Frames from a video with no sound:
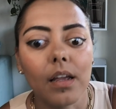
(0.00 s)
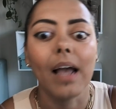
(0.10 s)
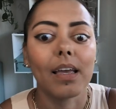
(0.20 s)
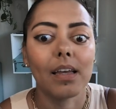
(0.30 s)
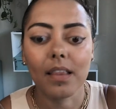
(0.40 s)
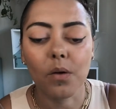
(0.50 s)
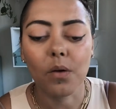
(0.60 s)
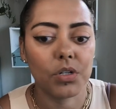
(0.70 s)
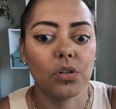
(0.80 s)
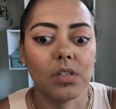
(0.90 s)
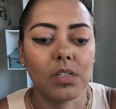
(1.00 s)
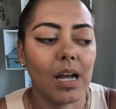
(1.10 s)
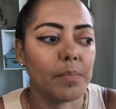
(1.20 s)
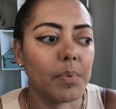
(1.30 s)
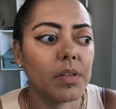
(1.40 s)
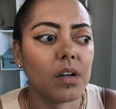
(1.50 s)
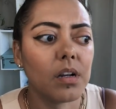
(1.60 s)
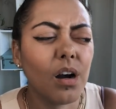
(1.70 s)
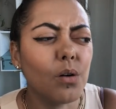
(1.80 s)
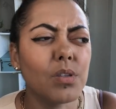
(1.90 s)
I get that question all the time. People are like,
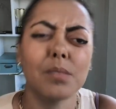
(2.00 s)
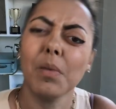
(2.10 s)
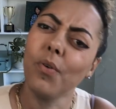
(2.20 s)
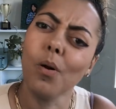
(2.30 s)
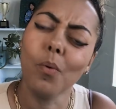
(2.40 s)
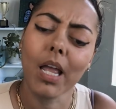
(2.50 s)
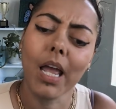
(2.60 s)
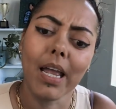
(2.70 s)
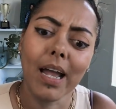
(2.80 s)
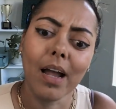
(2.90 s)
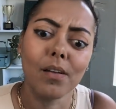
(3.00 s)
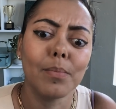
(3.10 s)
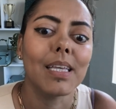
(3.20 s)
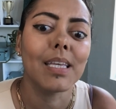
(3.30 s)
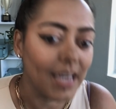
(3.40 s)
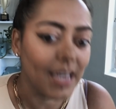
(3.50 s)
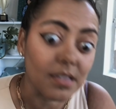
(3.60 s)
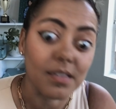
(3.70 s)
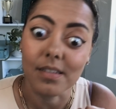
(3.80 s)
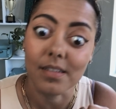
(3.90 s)
"Oh, does my 401k count?" I'm like,
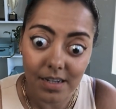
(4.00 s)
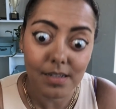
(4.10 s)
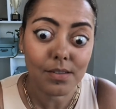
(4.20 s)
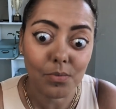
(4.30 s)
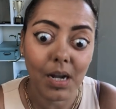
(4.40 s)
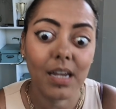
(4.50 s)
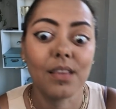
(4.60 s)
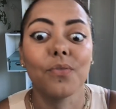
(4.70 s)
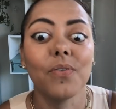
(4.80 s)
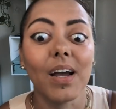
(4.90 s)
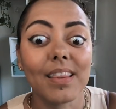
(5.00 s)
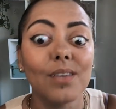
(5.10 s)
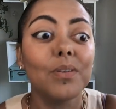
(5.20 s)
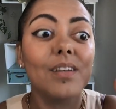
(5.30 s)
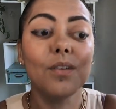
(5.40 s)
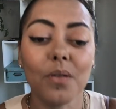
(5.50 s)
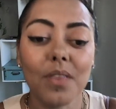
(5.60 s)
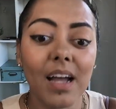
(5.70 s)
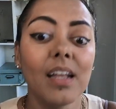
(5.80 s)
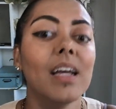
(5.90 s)
"Yes, it does," right? And the fact that you didn't know
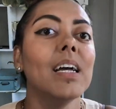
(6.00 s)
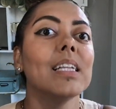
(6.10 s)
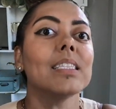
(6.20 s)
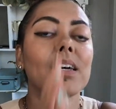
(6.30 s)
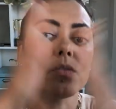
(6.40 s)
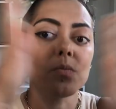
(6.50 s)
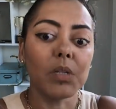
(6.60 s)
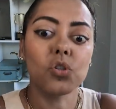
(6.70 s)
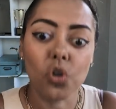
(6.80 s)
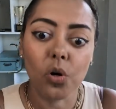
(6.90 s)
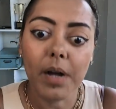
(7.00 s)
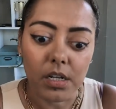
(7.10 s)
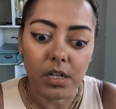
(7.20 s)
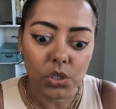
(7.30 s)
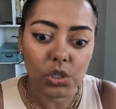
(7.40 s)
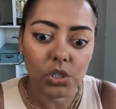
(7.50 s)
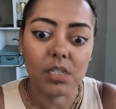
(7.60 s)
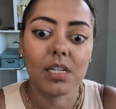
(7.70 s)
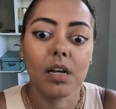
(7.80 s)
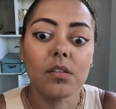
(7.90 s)
that tells me so much.
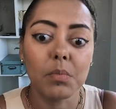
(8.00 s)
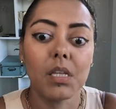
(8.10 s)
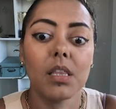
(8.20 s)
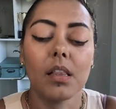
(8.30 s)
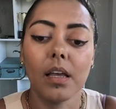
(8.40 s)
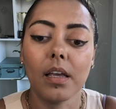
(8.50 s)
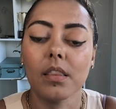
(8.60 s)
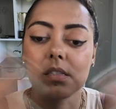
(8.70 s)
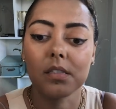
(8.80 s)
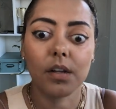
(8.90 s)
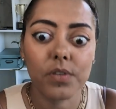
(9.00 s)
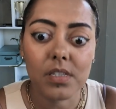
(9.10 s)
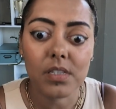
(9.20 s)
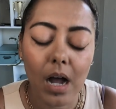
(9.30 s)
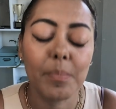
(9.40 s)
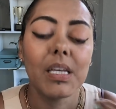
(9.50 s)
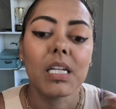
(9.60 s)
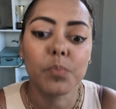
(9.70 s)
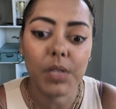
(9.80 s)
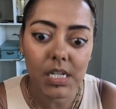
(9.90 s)
It tells me that like the stuff is not being
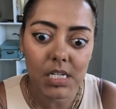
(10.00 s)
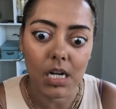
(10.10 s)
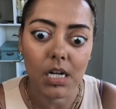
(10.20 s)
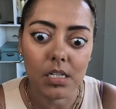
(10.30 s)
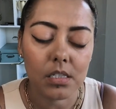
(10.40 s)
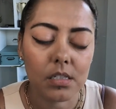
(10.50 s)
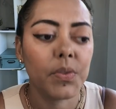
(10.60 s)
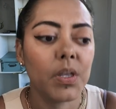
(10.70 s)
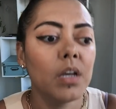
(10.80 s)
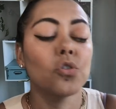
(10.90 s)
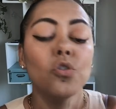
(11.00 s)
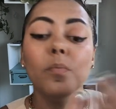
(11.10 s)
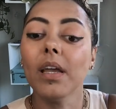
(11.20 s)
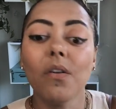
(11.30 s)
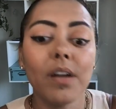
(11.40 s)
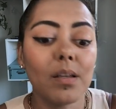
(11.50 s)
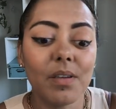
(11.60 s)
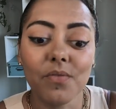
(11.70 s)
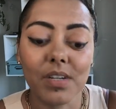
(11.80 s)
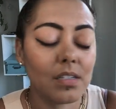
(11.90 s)
explained to us. So you may already be
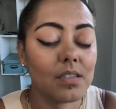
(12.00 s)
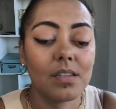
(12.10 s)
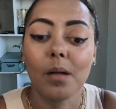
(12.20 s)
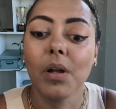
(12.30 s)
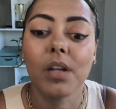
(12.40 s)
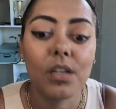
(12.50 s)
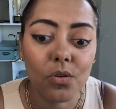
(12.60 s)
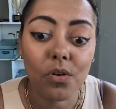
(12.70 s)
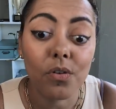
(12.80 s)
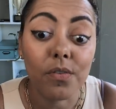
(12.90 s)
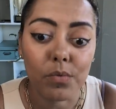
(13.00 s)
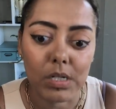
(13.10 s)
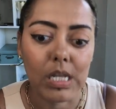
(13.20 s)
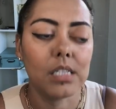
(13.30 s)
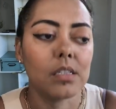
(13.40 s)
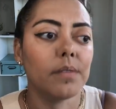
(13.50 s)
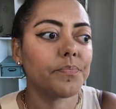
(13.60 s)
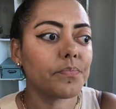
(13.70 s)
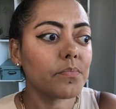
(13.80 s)
investing in the stock market, you don't even realize it.